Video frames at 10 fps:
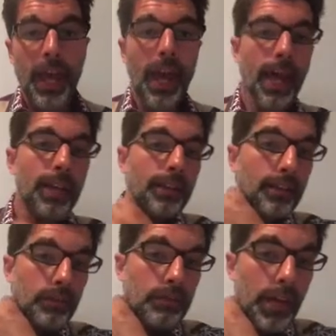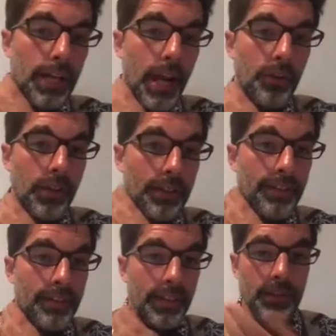And right now you can
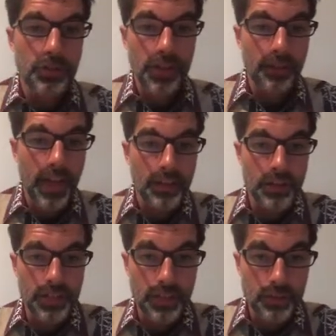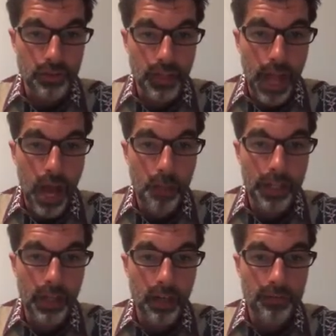see in the transactions history how many
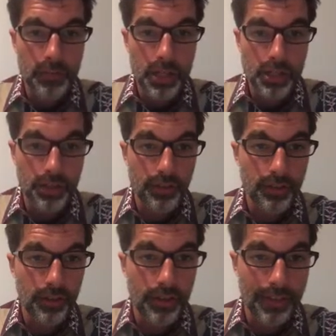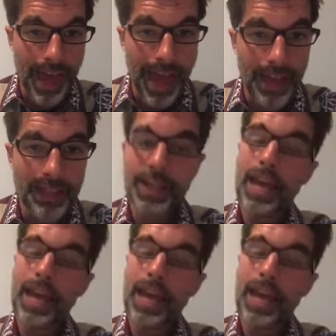confirmations it's had.